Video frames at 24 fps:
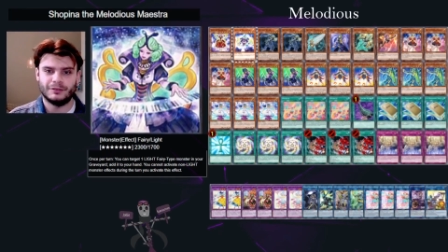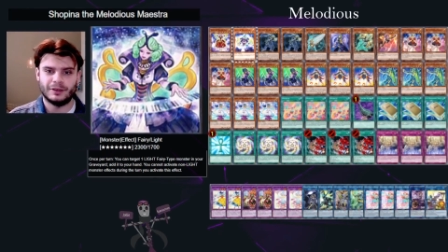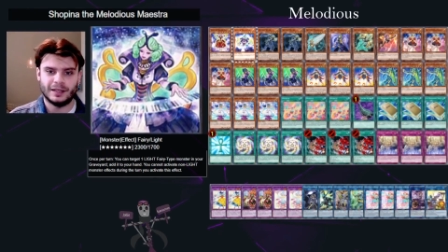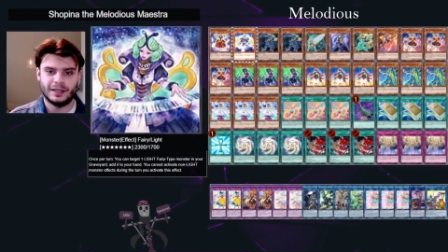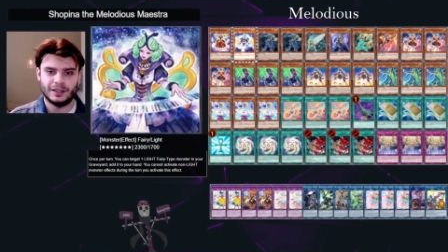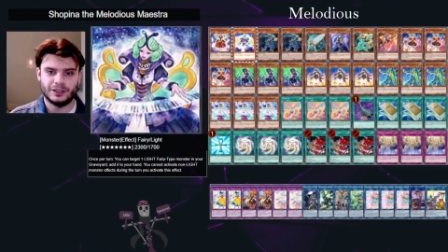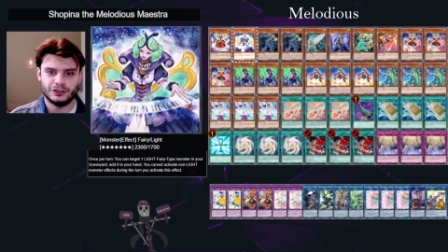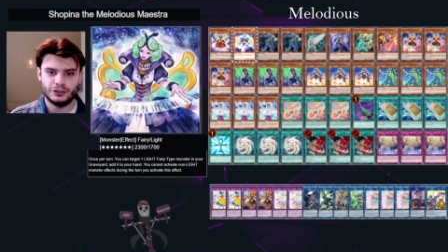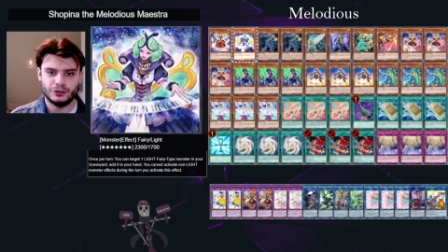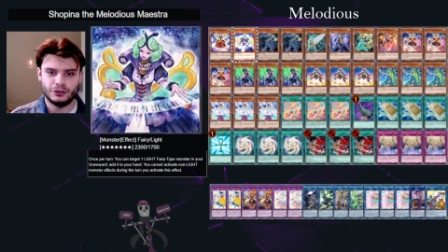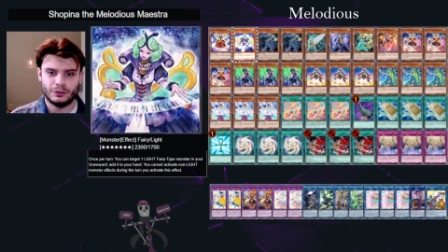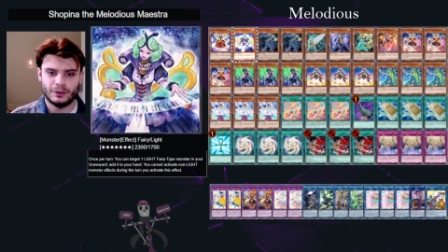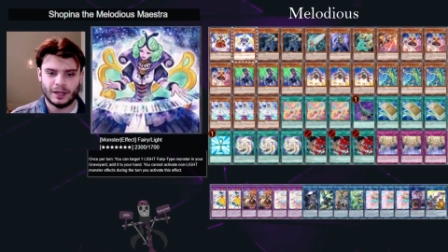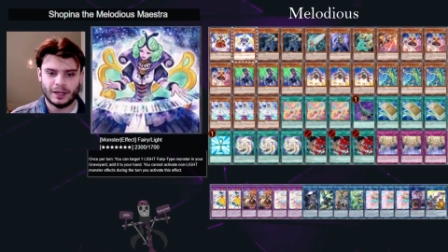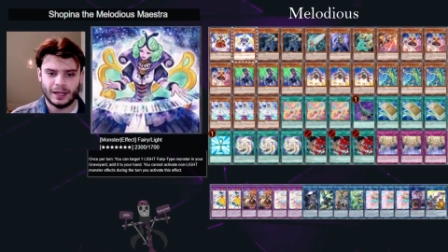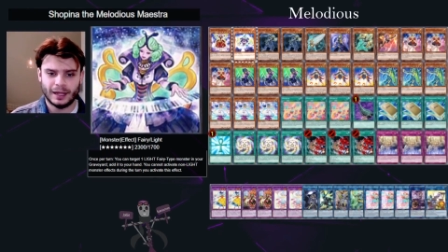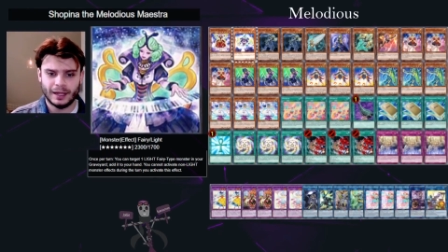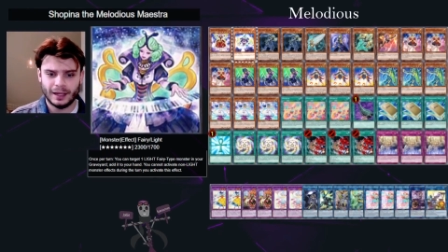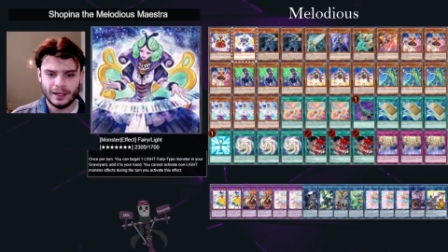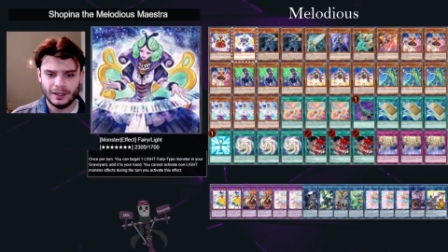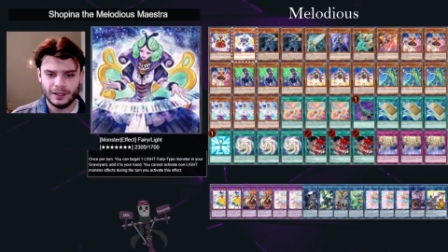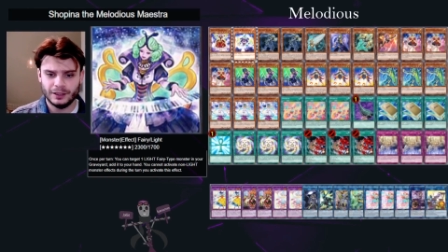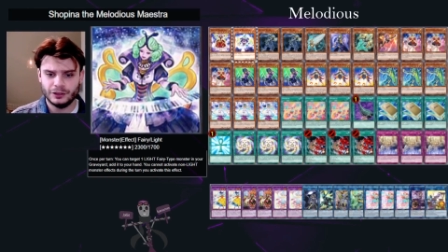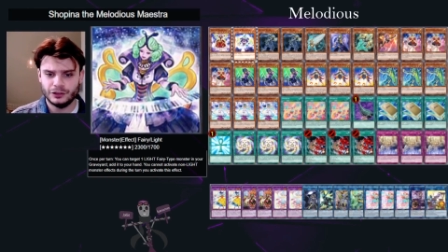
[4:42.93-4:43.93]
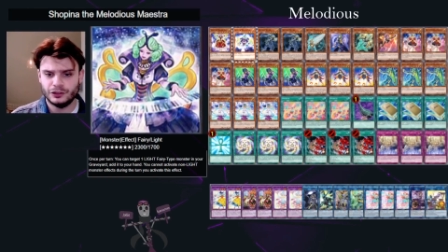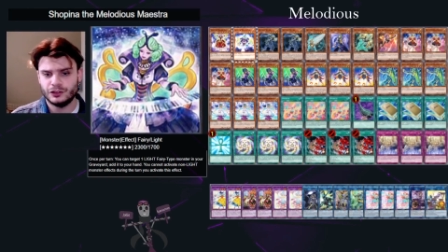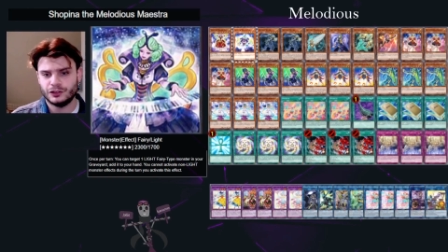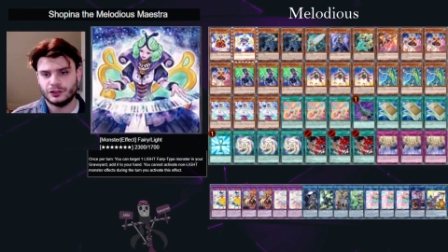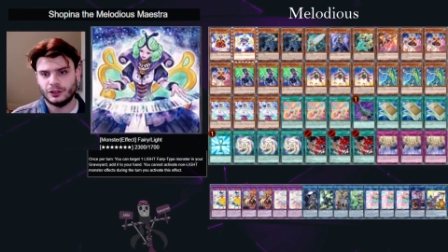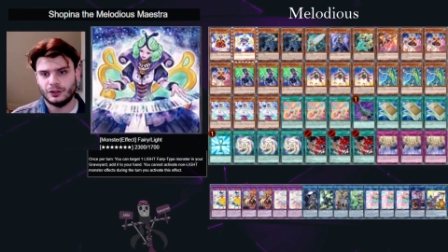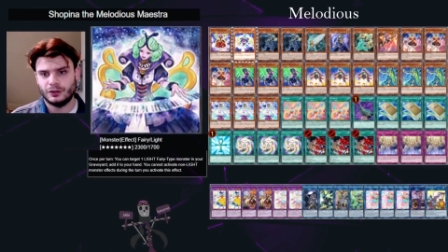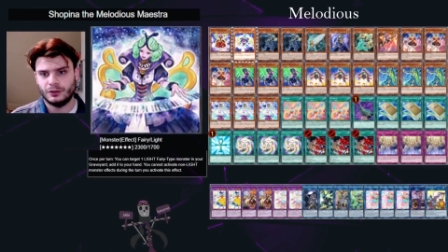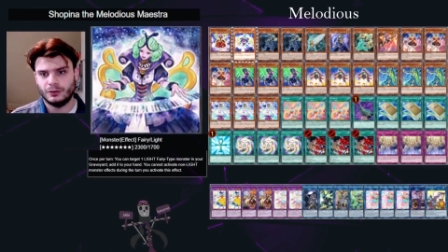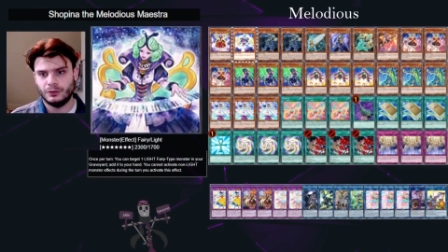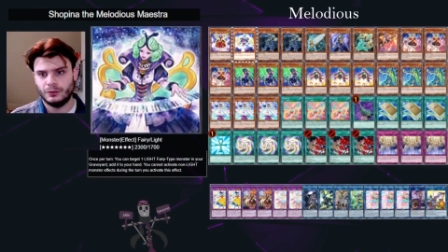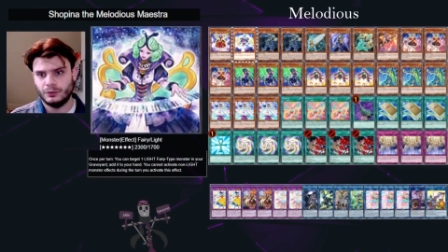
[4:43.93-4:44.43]
add it to your hand,
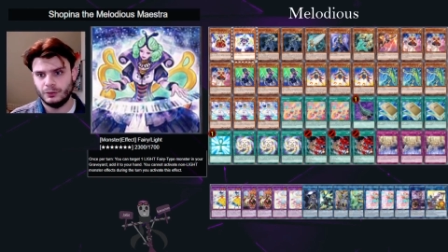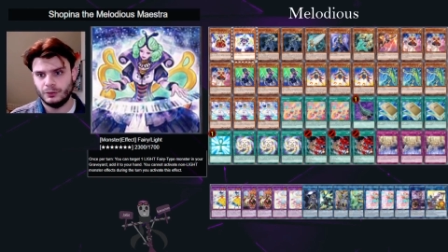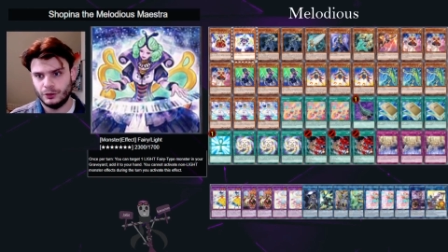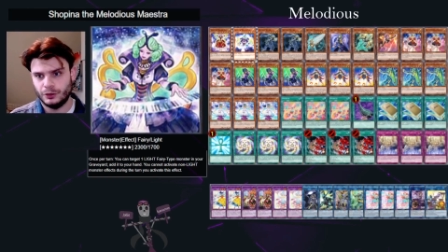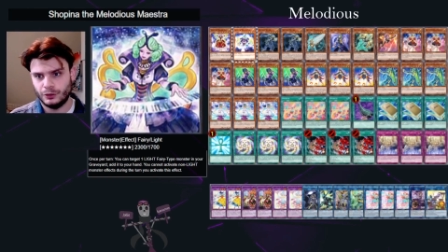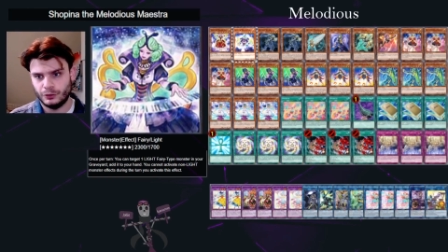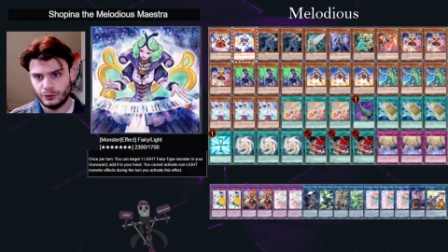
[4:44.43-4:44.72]
so you